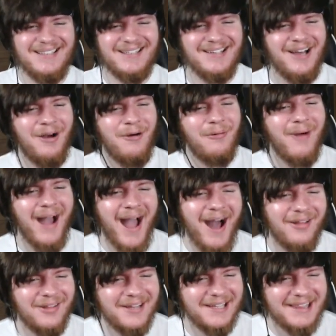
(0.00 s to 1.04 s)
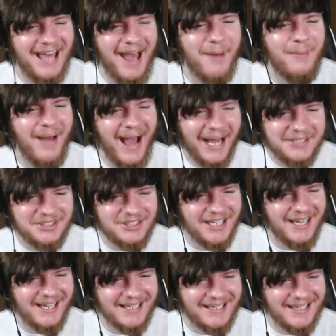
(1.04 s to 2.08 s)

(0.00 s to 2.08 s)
Oh wow! Look at that magic!